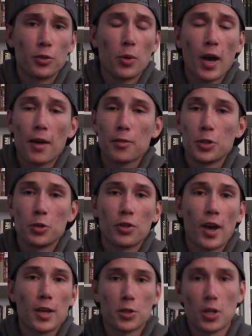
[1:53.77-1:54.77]
You have to use
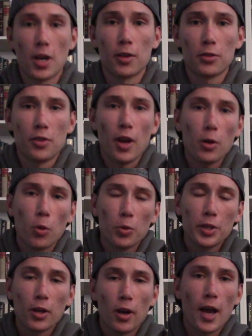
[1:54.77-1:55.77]
hashtags. Not
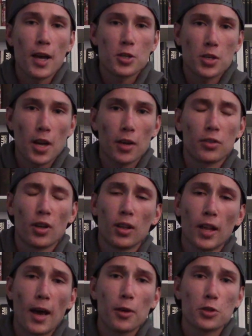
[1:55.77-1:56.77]
only are hashtags
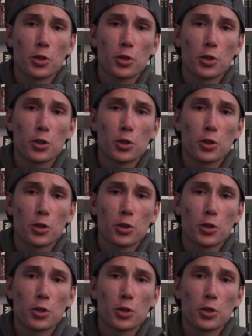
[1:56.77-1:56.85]
allowed